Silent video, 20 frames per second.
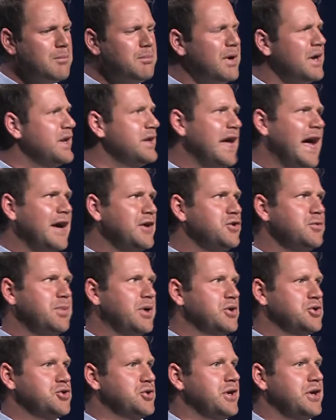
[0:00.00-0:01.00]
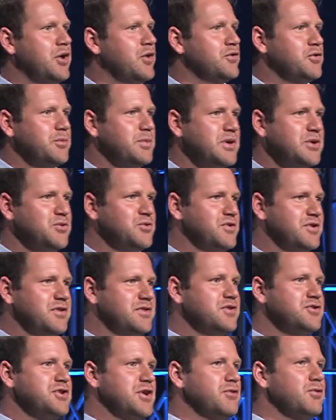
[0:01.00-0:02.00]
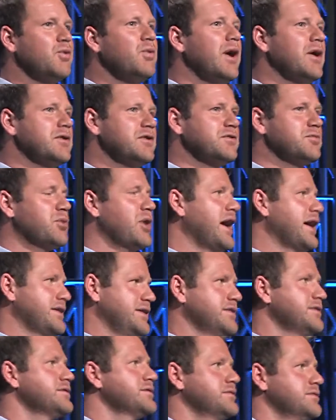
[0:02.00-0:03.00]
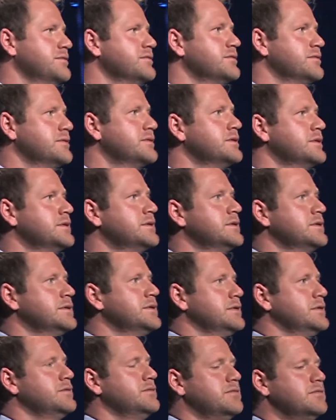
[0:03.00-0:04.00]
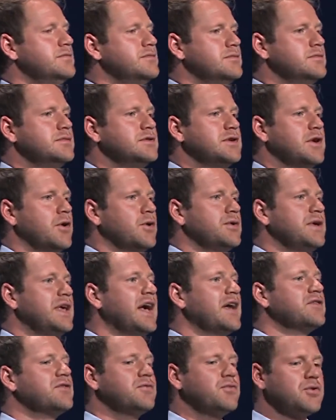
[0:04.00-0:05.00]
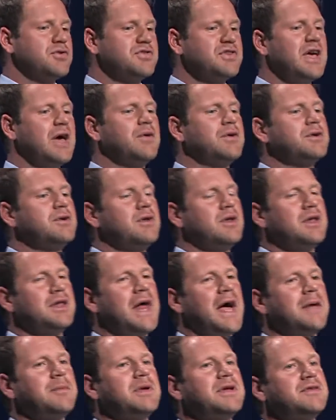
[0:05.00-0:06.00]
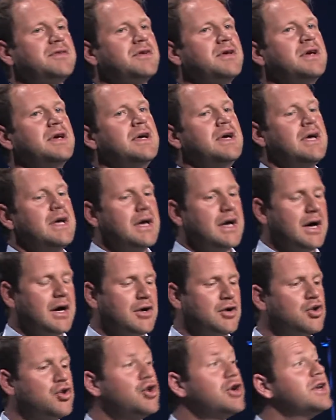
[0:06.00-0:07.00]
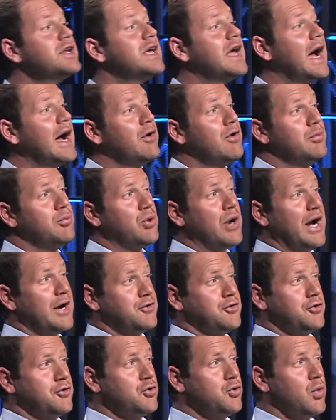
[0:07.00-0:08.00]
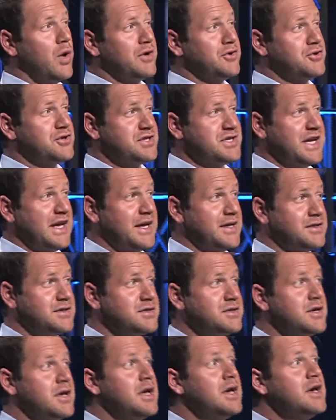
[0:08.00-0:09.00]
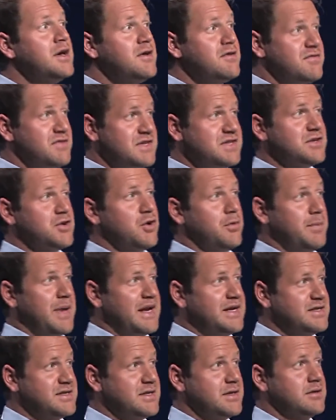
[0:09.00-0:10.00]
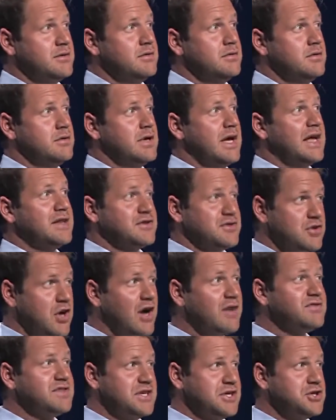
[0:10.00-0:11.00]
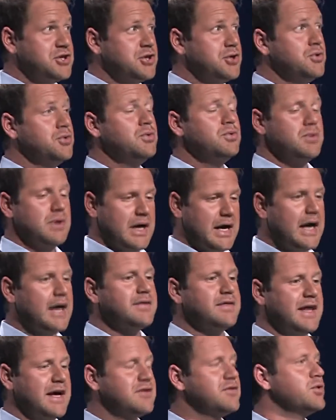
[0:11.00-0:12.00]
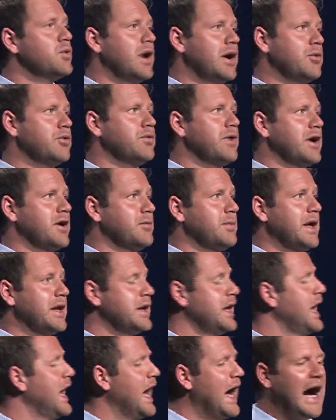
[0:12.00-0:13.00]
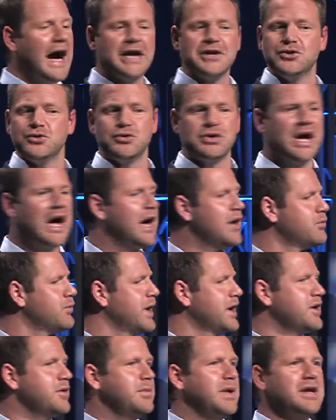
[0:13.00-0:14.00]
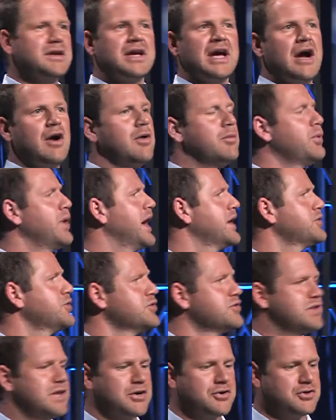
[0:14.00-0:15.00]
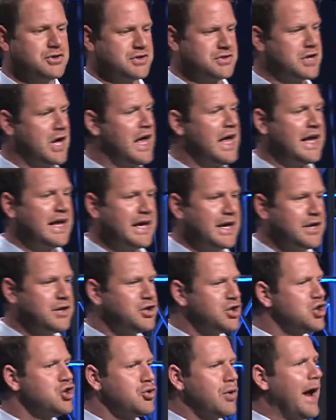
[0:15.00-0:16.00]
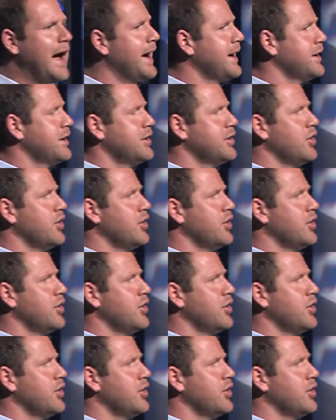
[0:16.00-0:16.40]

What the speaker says: But acupuncture can also be used as a general wellness practice. So yes, for skeletal alignment, a good chiropractor who understands physical medicine and soft tissue, that's who I would recommend. I do not recommend chiropractors that are just in, crack,